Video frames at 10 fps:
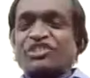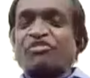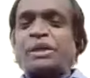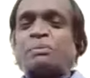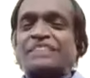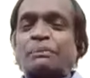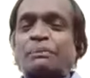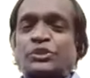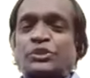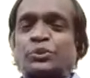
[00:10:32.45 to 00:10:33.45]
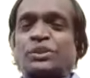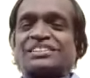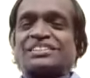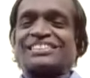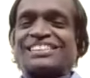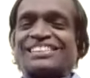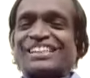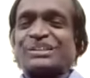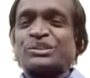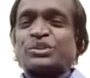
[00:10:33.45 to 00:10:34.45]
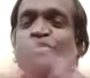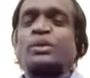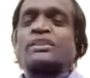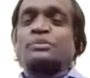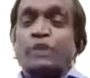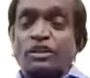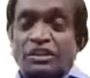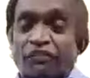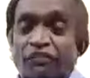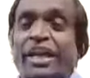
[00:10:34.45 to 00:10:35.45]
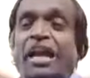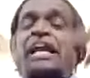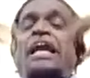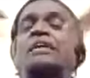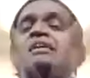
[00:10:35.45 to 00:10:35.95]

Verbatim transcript: So me blessing my students, the students, because the way I